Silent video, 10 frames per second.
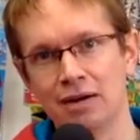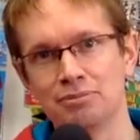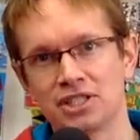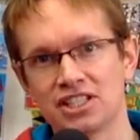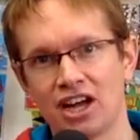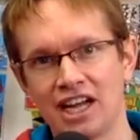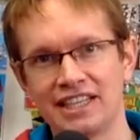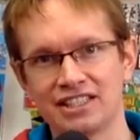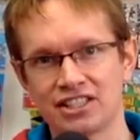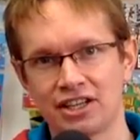
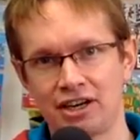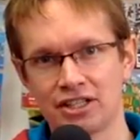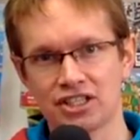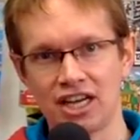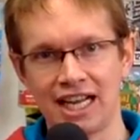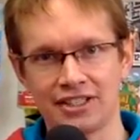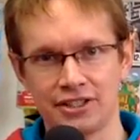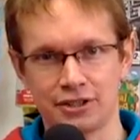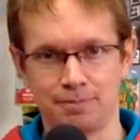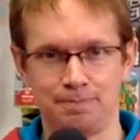design our own
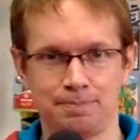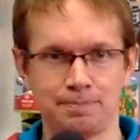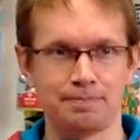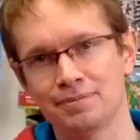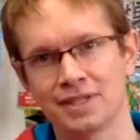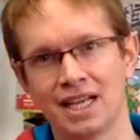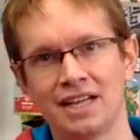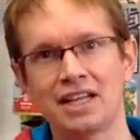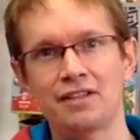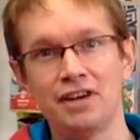Skylanders.
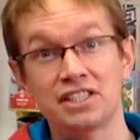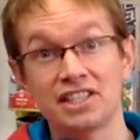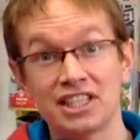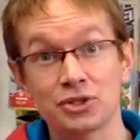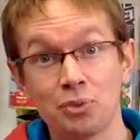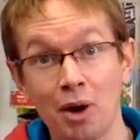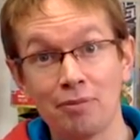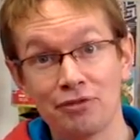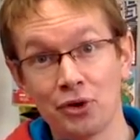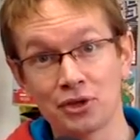Now, the first of these Swap
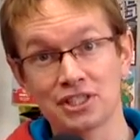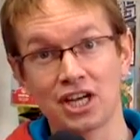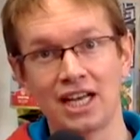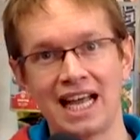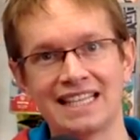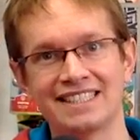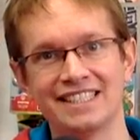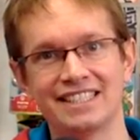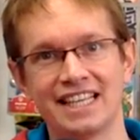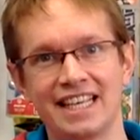Force
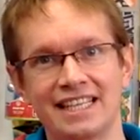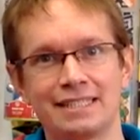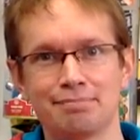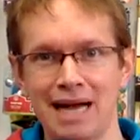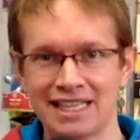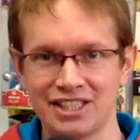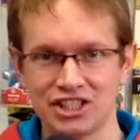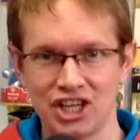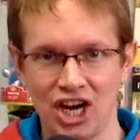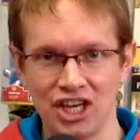Skylanders is Magne
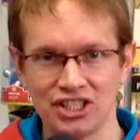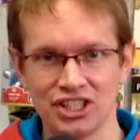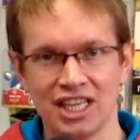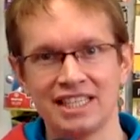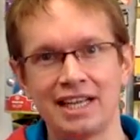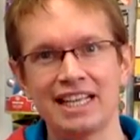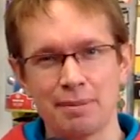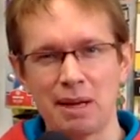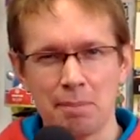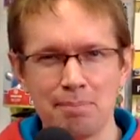Charge. Now, he has a
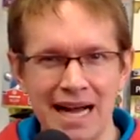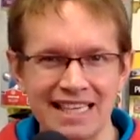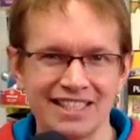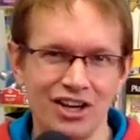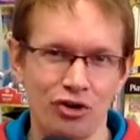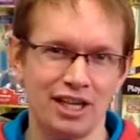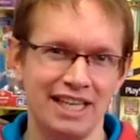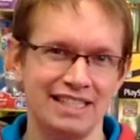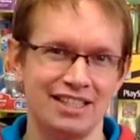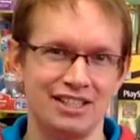big magnet on
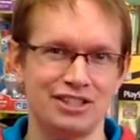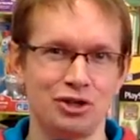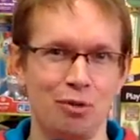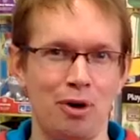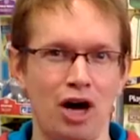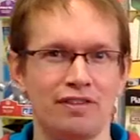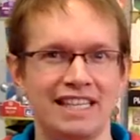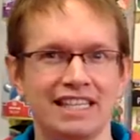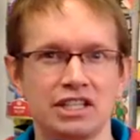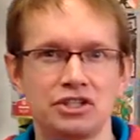his top half, and he can